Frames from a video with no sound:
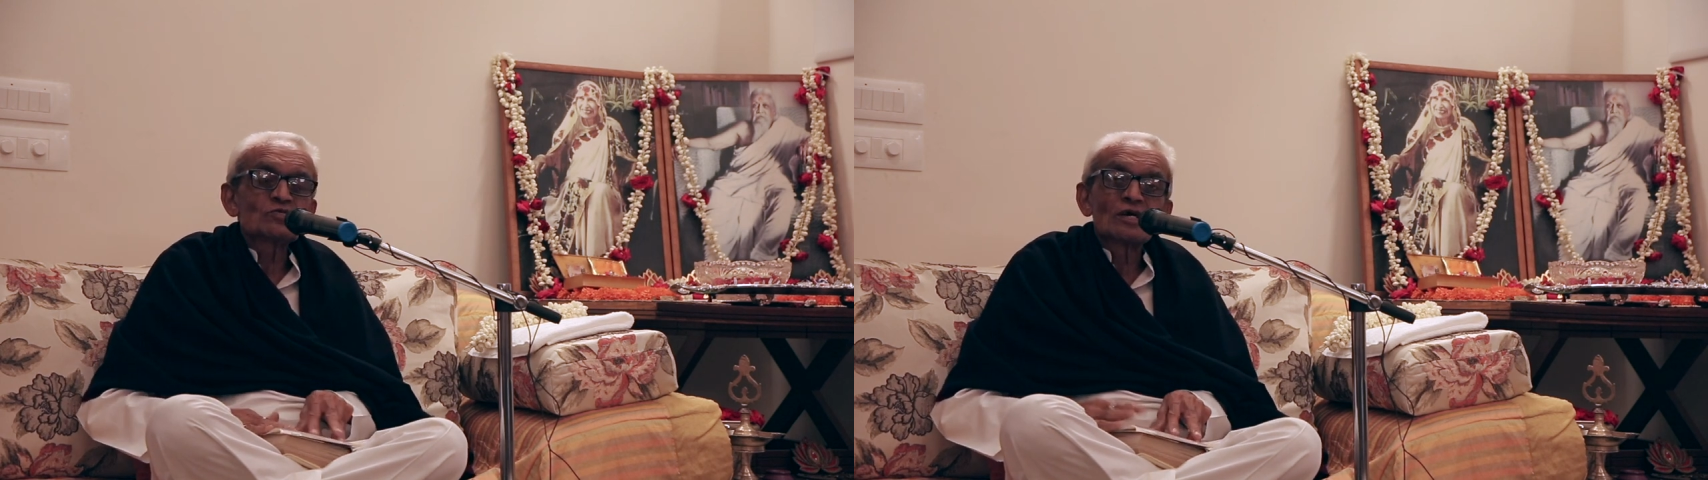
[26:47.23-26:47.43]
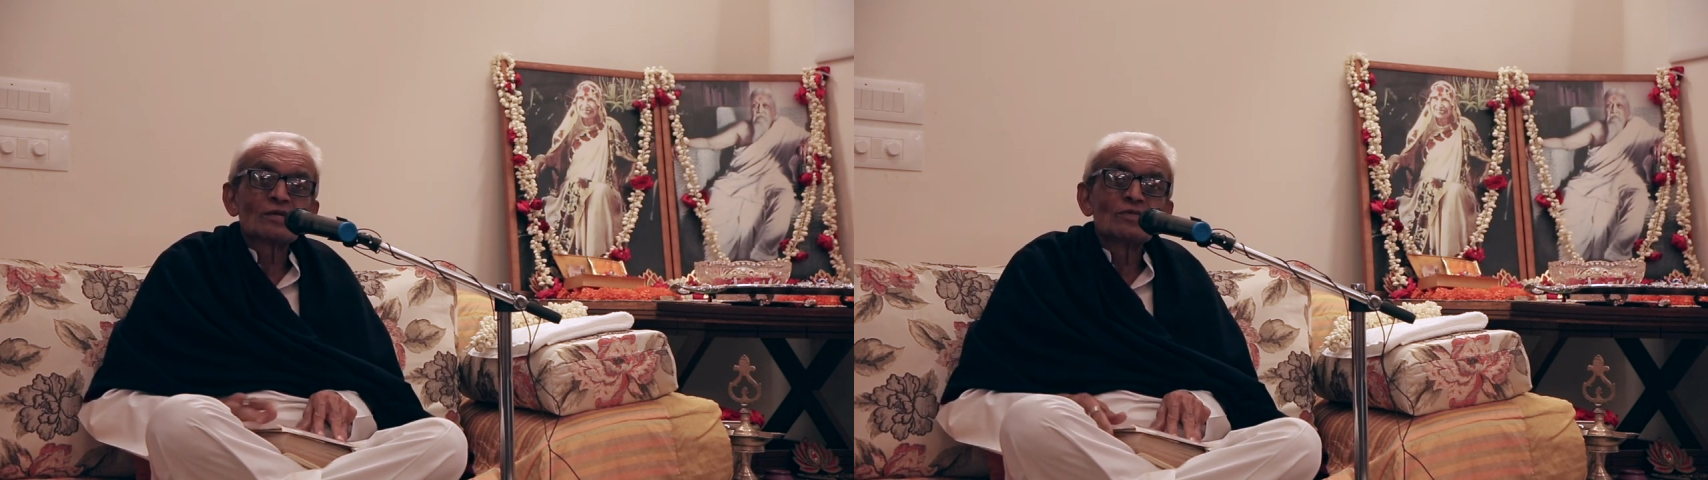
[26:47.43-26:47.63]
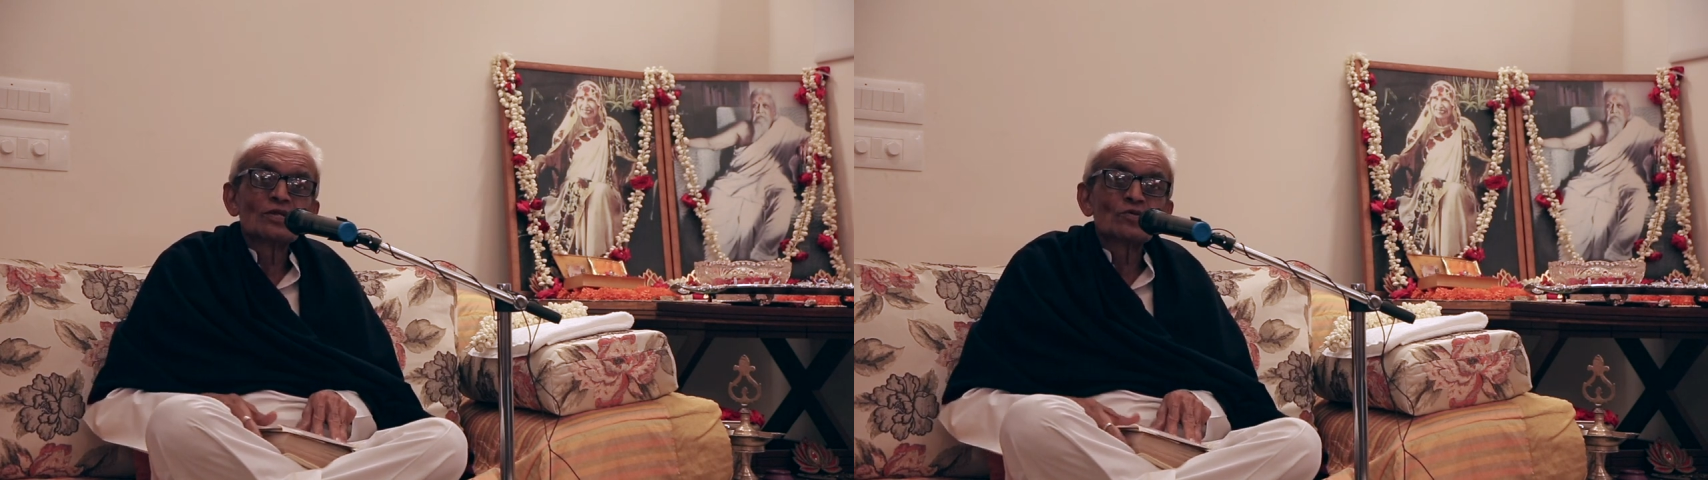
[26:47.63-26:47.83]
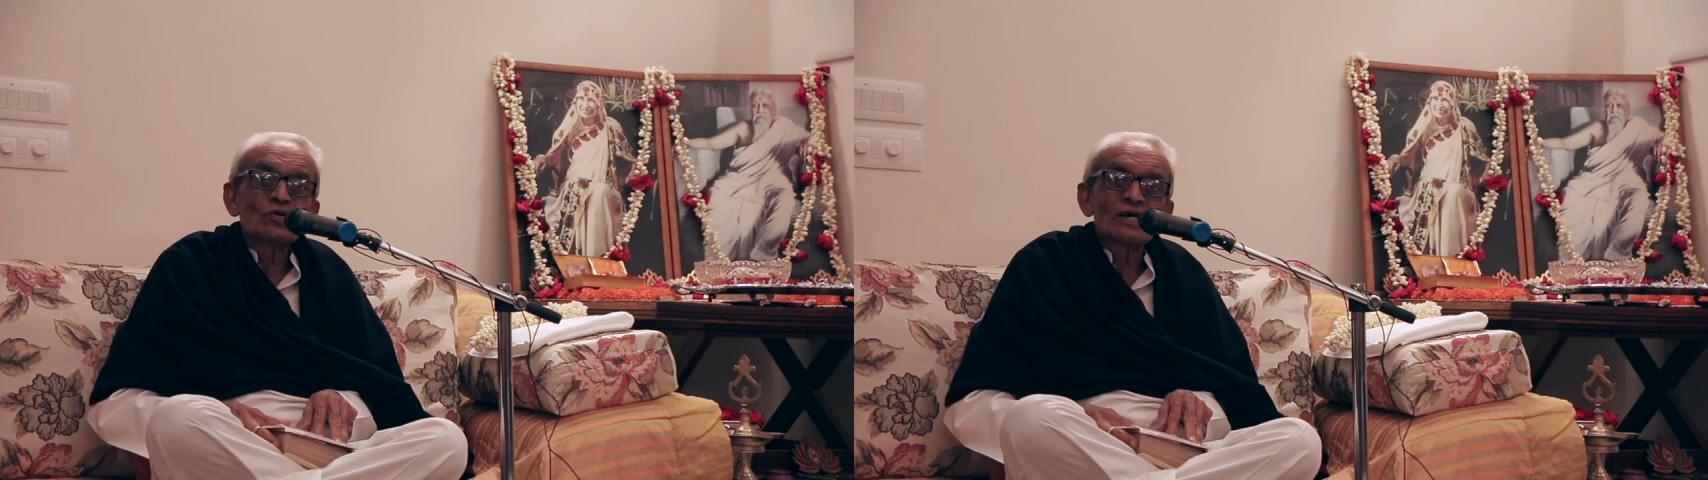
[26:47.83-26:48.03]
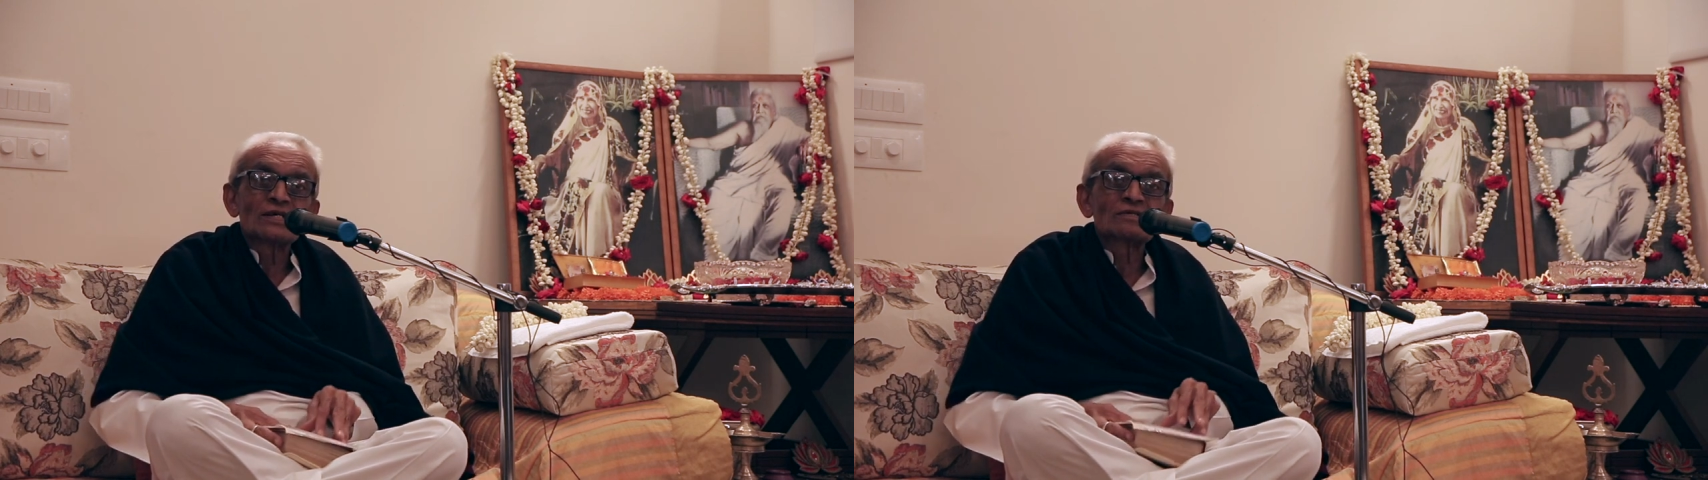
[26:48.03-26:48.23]
Sri
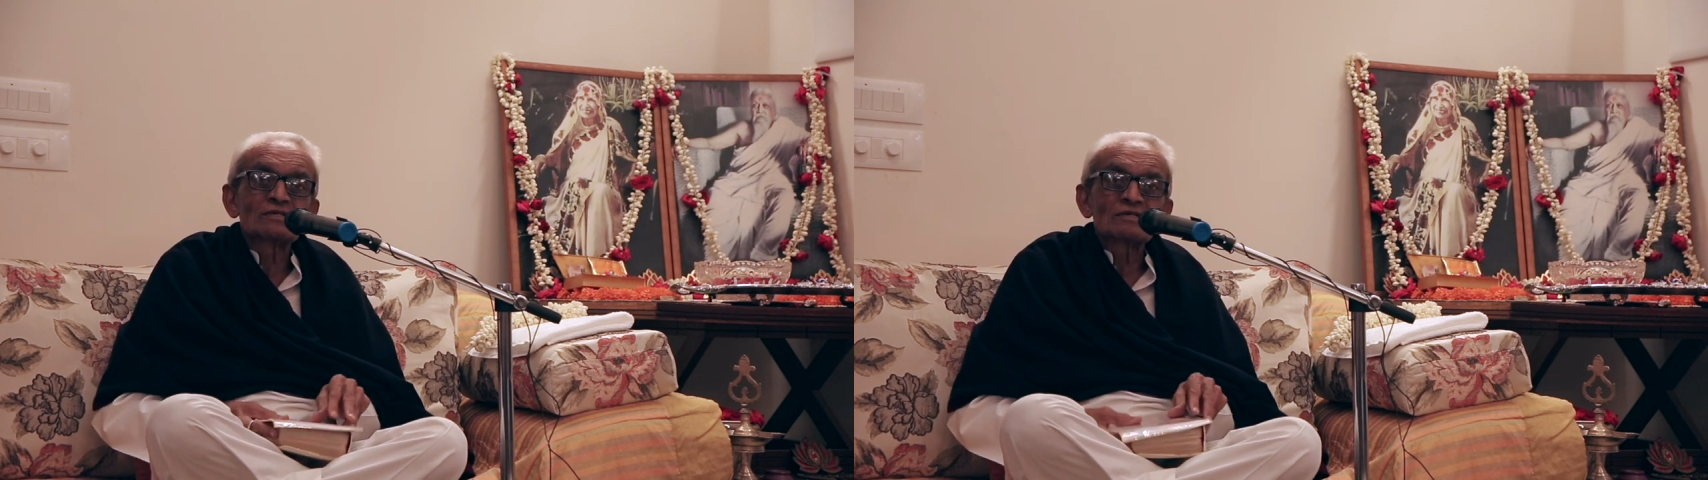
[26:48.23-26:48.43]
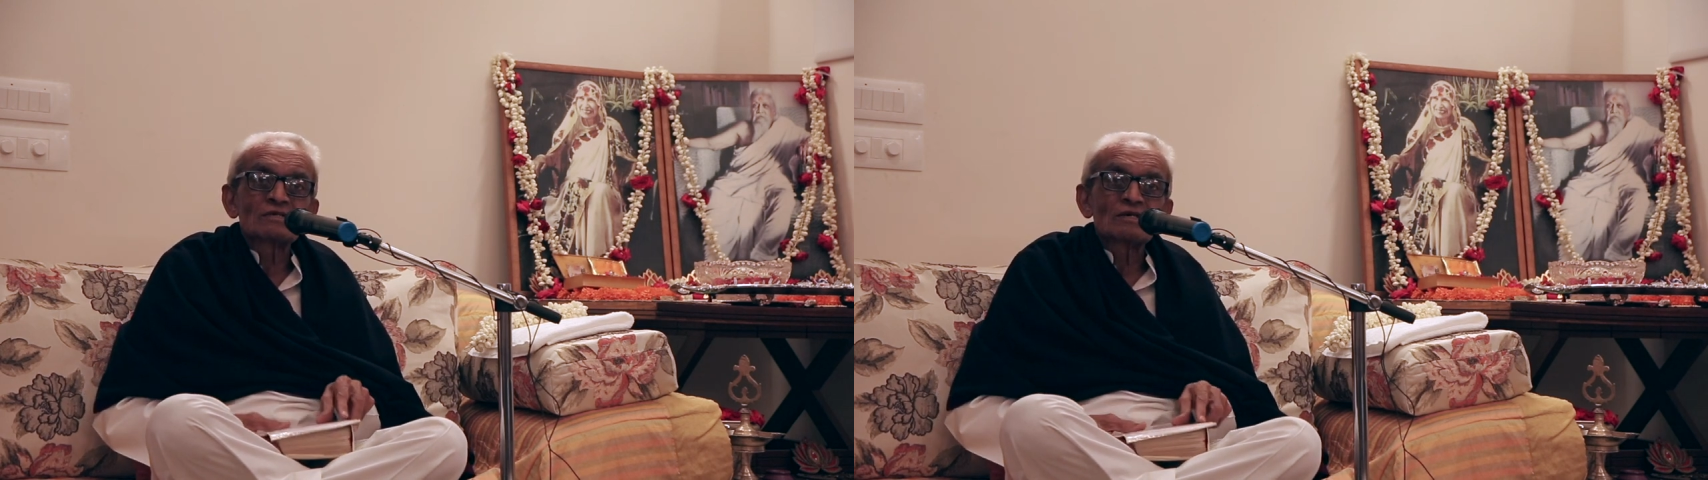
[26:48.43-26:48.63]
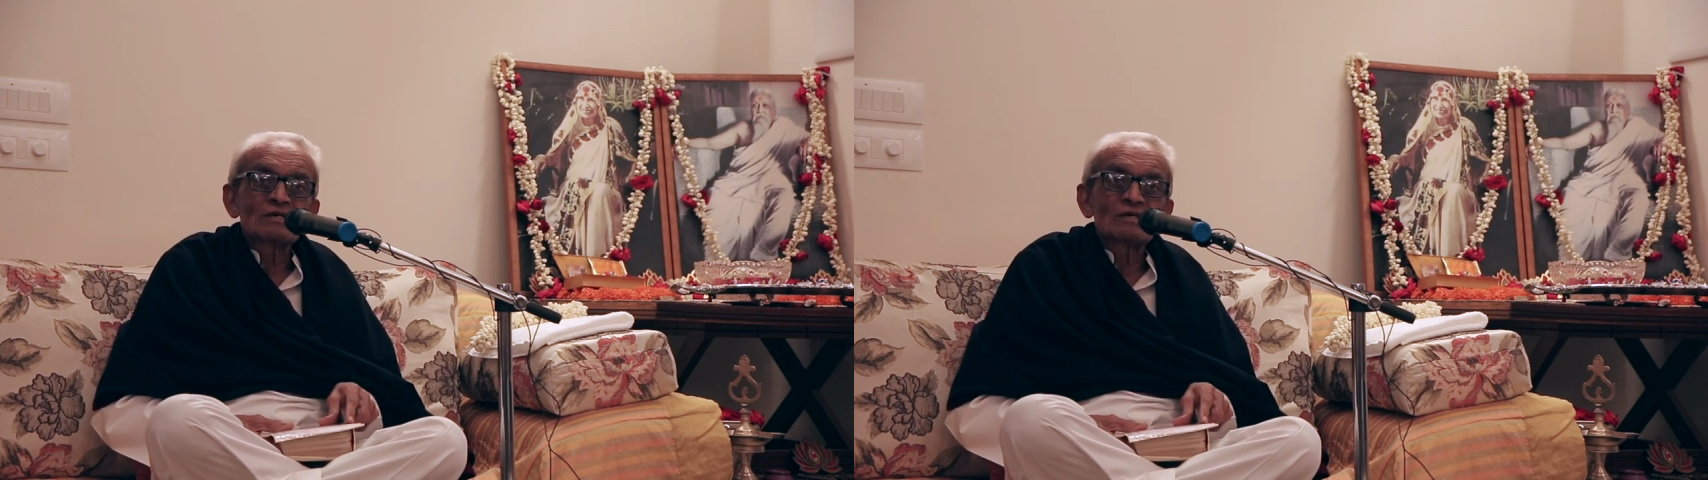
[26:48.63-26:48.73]
Aurobindo has